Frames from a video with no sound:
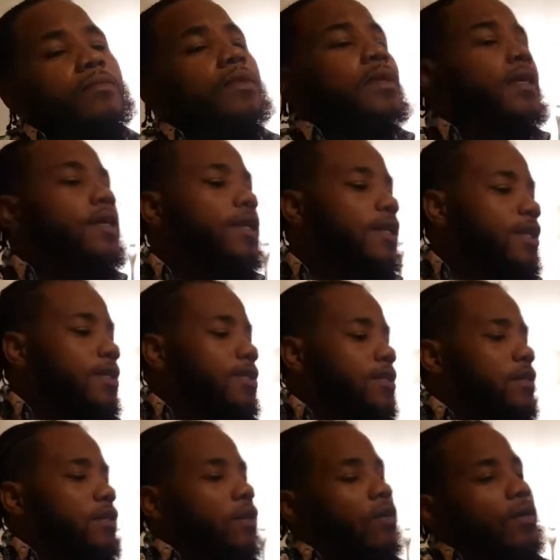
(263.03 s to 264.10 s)
It is,
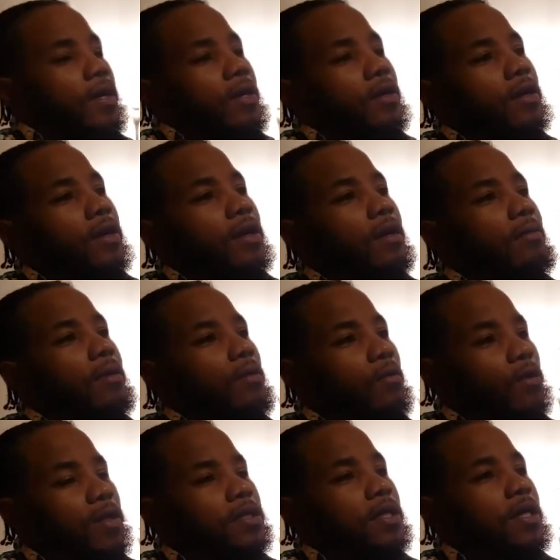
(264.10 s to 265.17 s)
and it
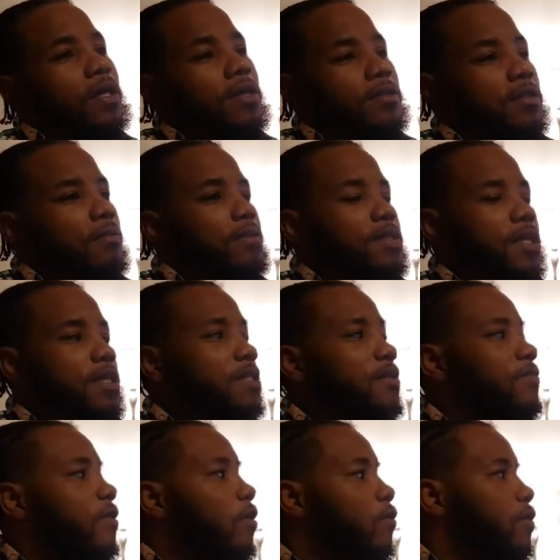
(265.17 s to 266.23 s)
was some
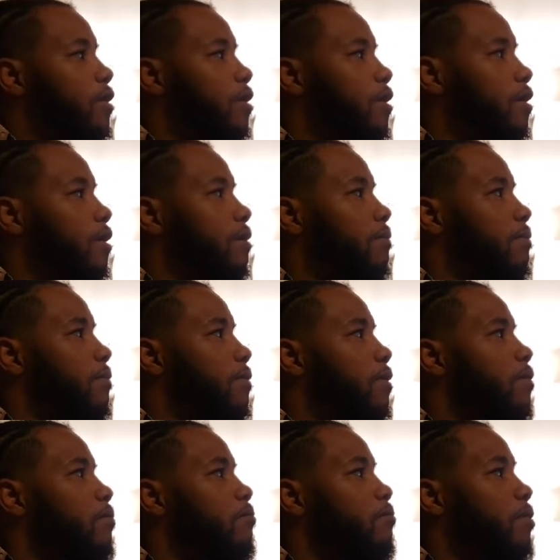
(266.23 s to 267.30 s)
excessive holding,
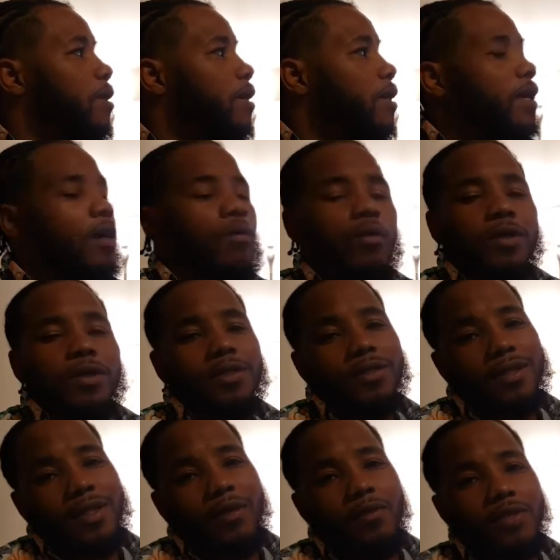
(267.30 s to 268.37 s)
but it
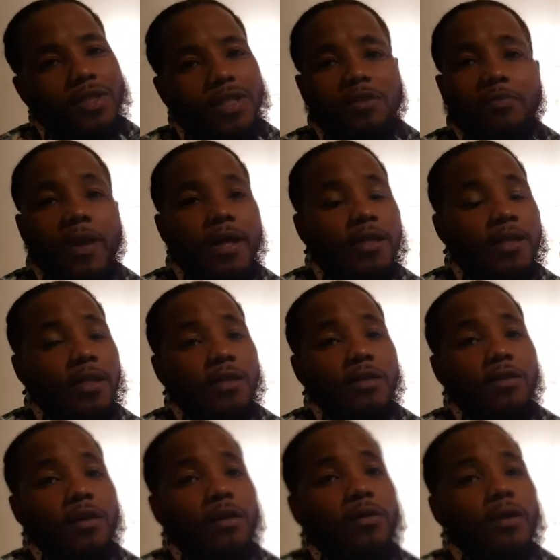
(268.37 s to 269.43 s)
was expected.
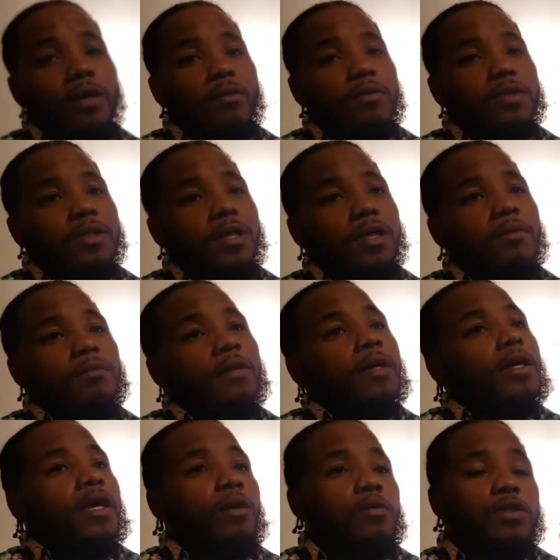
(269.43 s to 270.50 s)

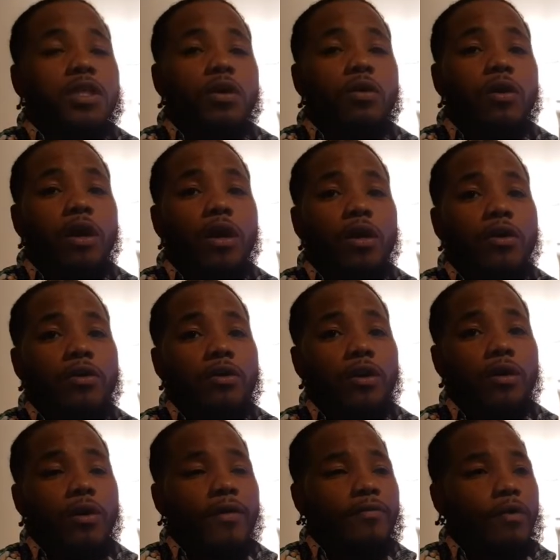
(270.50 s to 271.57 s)
He was still hurt,
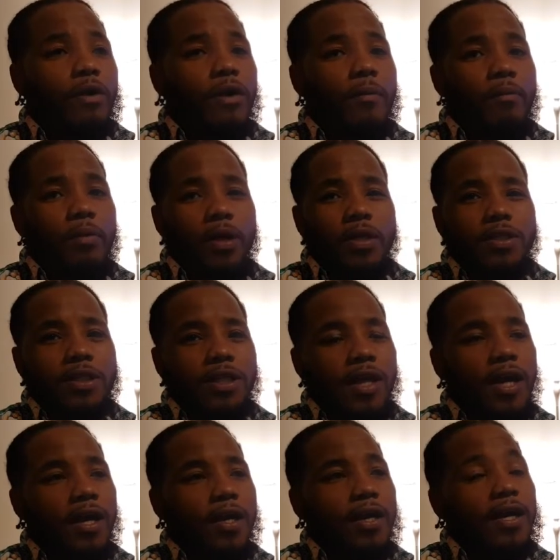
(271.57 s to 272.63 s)
after a punch.
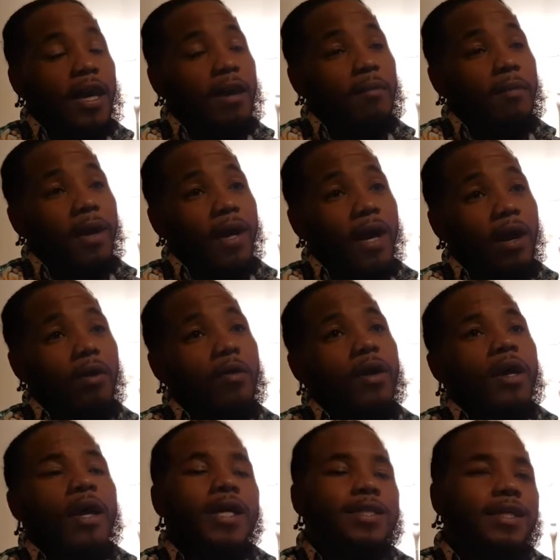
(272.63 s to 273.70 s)
He came back out.
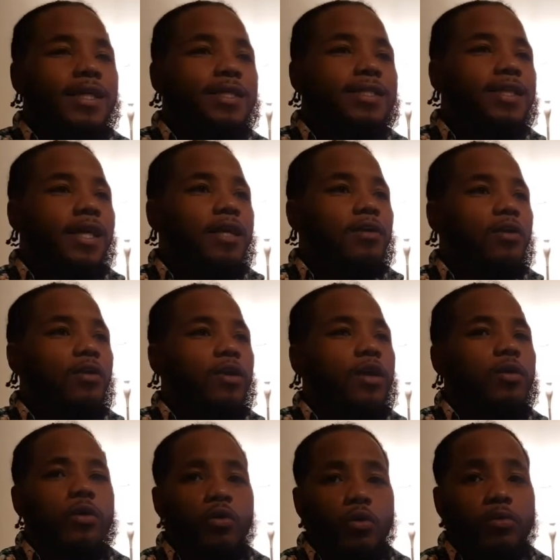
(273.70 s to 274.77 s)
I did say, he
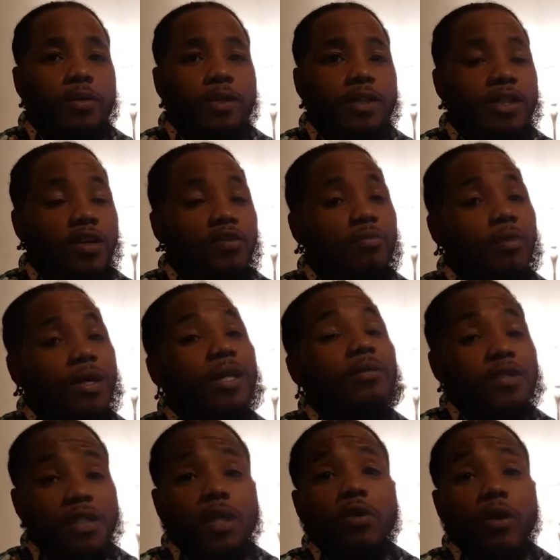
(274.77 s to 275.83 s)
grouped himself, but he
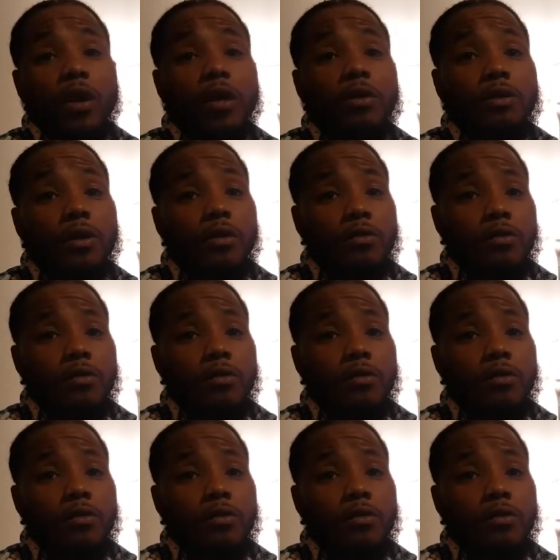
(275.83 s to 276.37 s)
was still hurt though.